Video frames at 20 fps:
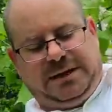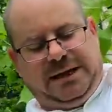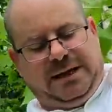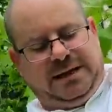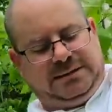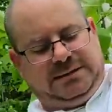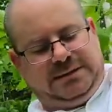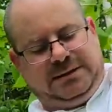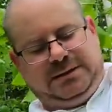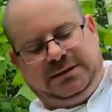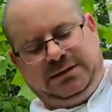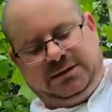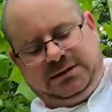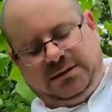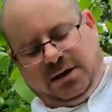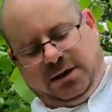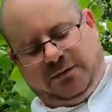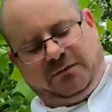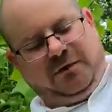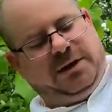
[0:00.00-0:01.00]
accidentally
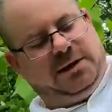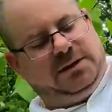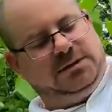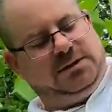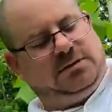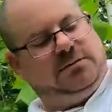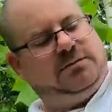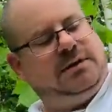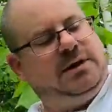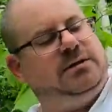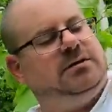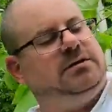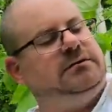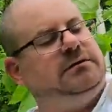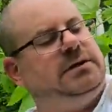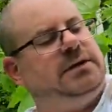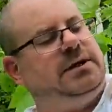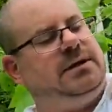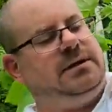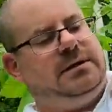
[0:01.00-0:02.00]
sawing right into the ground
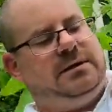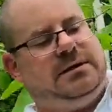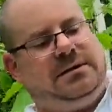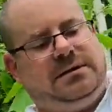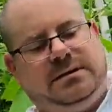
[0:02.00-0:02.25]
over there.